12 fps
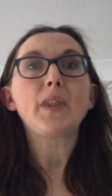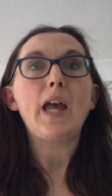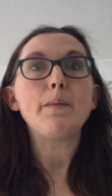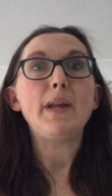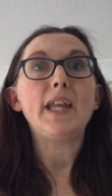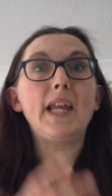
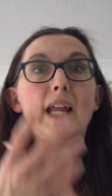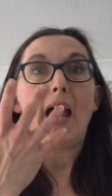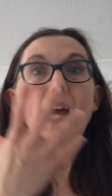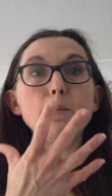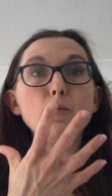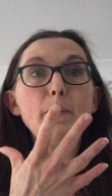at making an
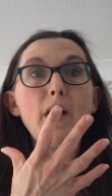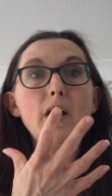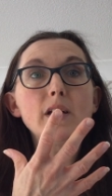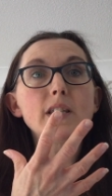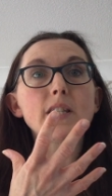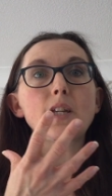animal
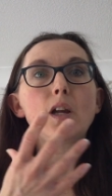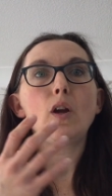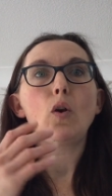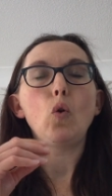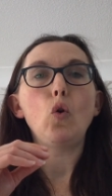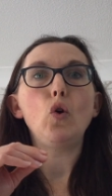mask,
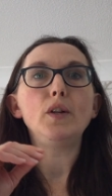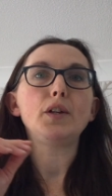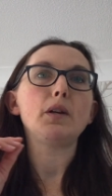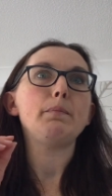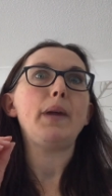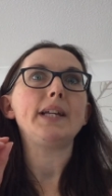or you
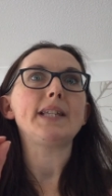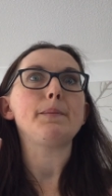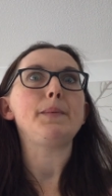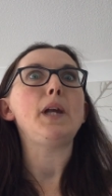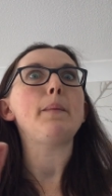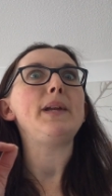could make
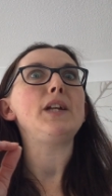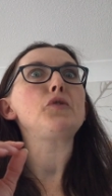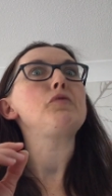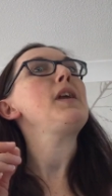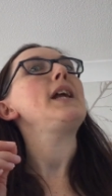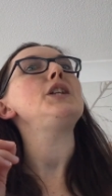some yummy
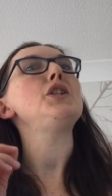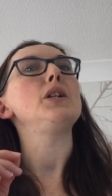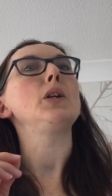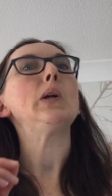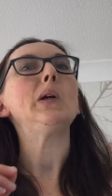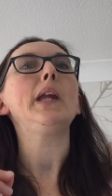creation
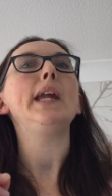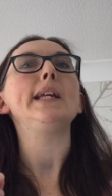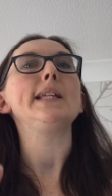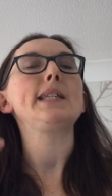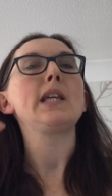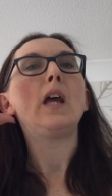
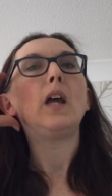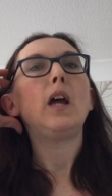cookies,